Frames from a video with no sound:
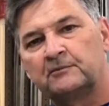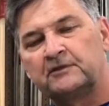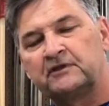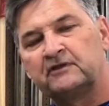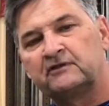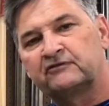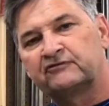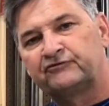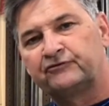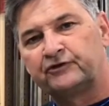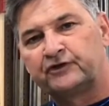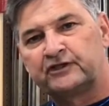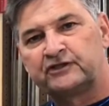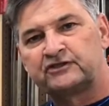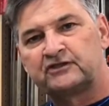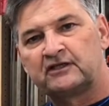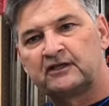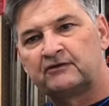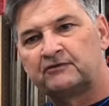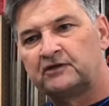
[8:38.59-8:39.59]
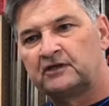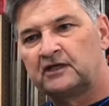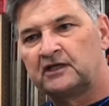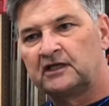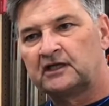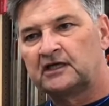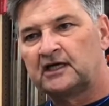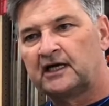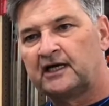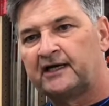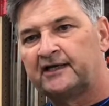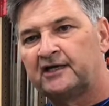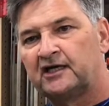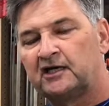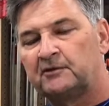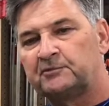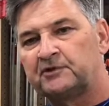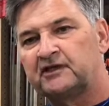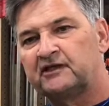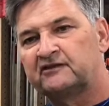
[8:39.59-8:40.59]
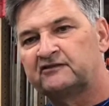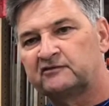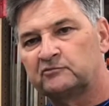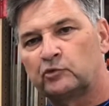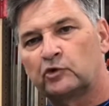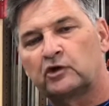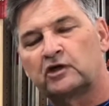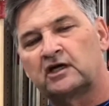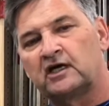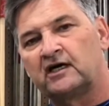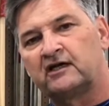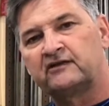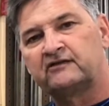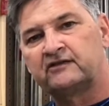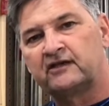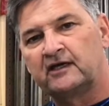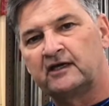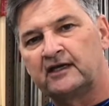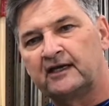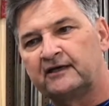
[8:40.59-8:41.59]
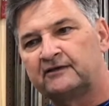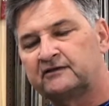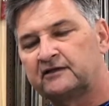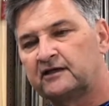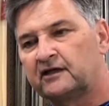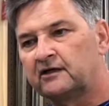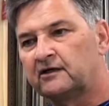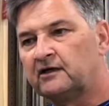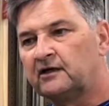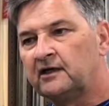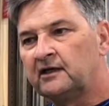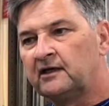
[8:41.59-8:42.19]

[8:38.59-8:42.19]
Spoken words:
of this footage and everything caught up and get some more content out there.